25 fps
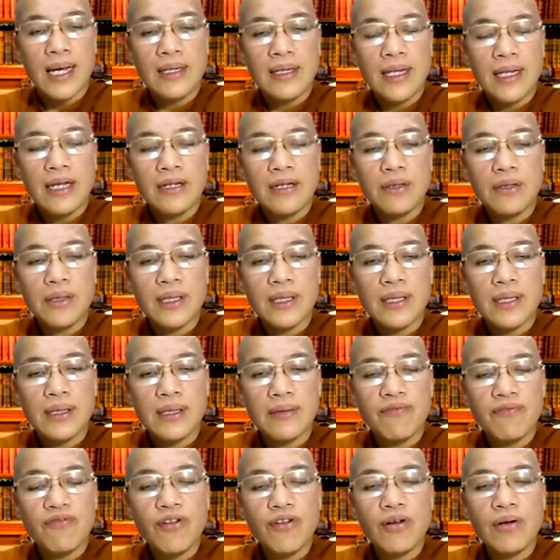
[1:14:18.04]
and
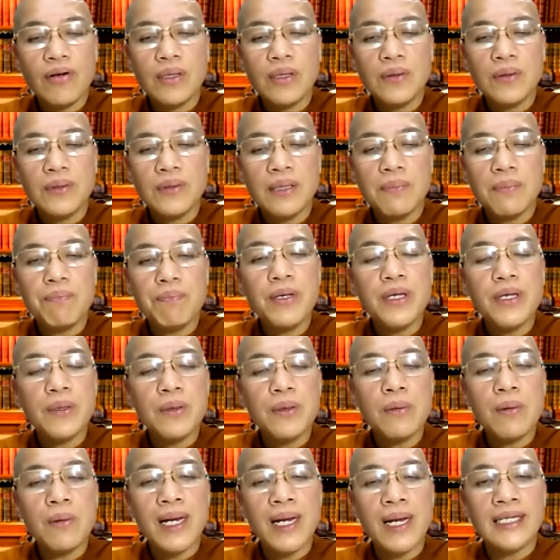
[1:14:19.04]
it followed the
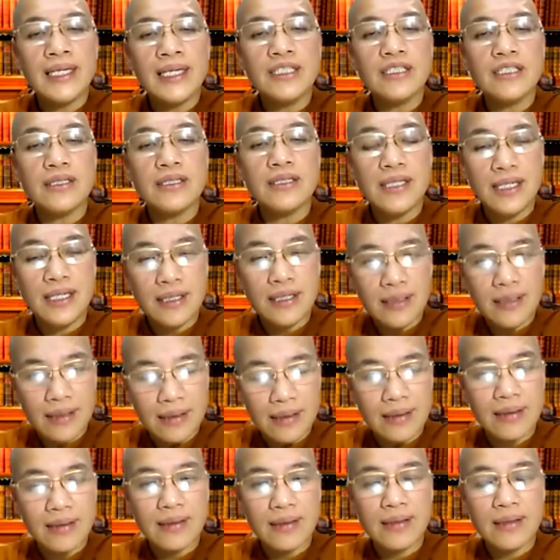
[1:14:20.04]
Pure Land
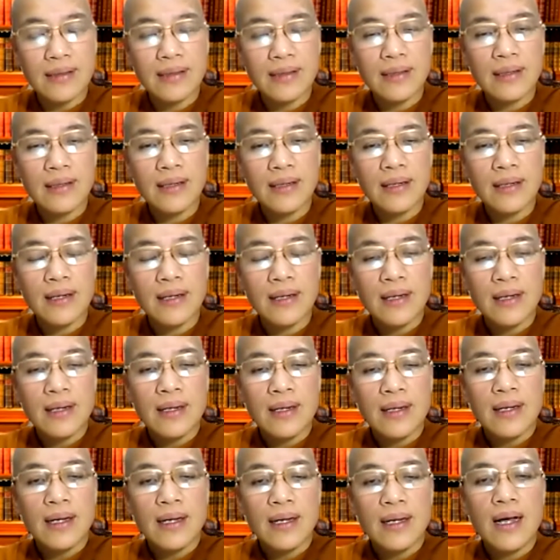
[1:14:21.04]
tradition.
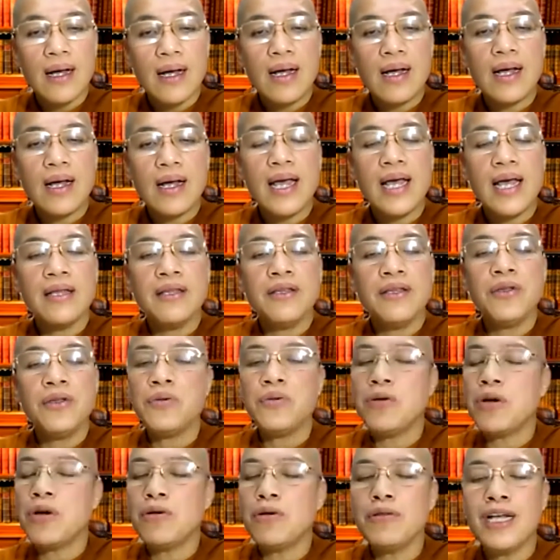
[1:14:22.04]
and
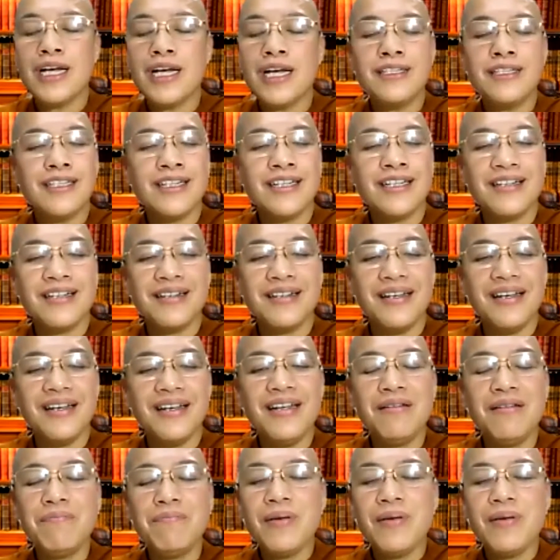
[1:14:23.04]
you know that
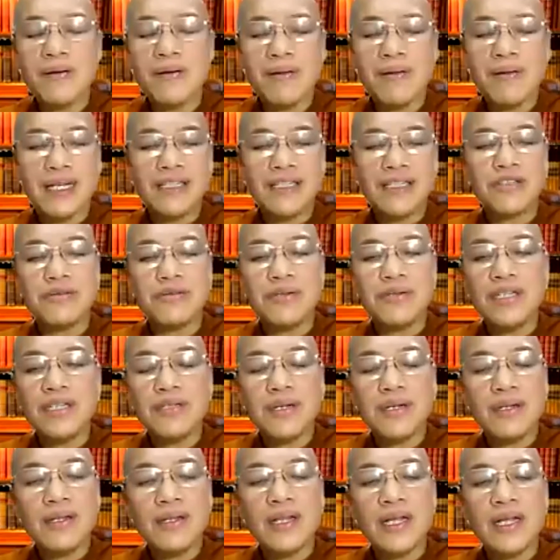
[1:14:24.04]
in Pure Land
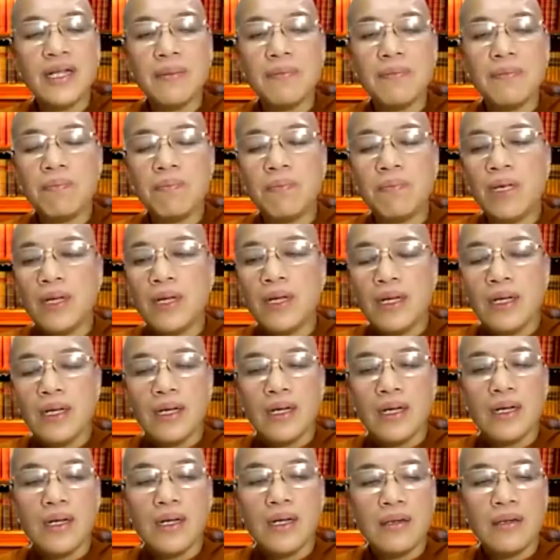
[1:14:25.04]
tradition, they
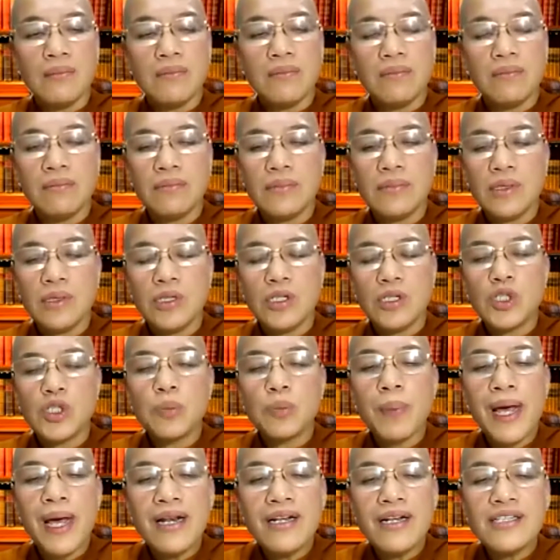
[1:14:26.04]
um,
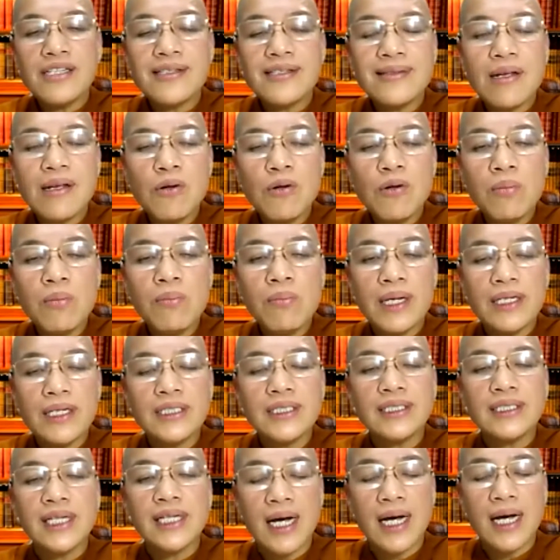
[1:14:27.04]
spend so
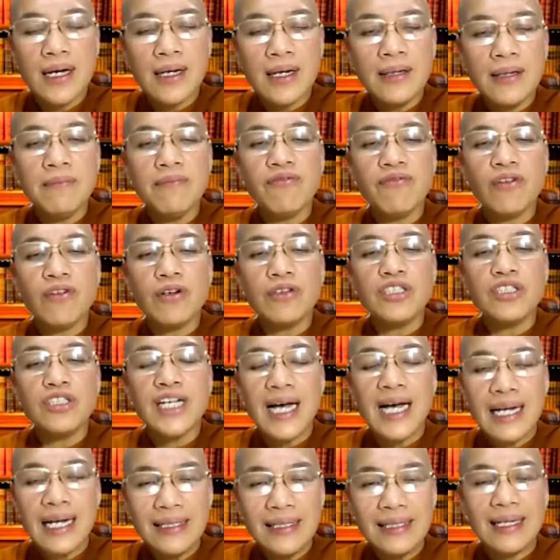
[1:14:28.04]
much time for
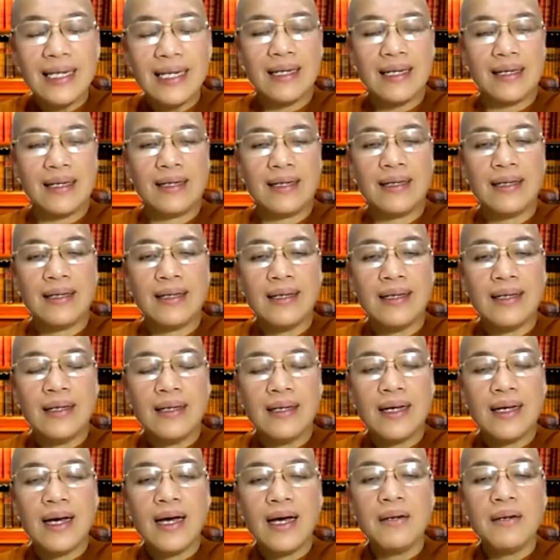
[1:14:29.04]
chanting
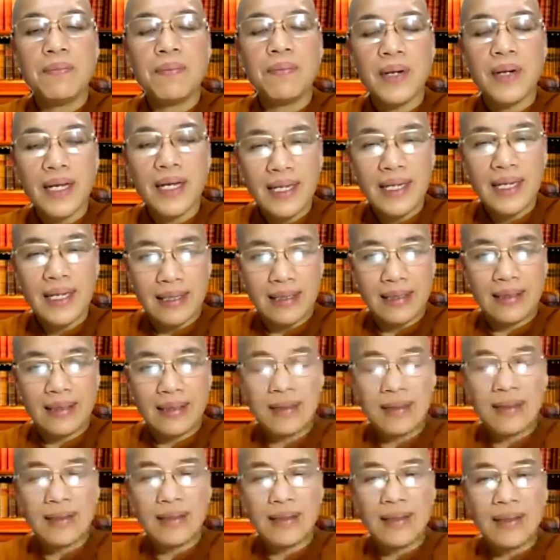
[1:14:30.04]
and
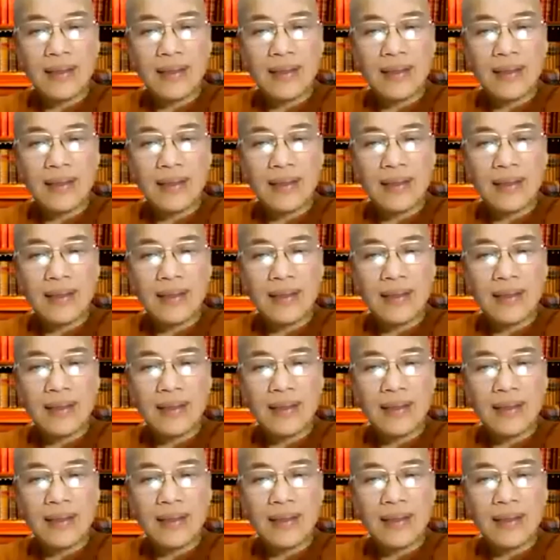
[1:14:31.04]
praying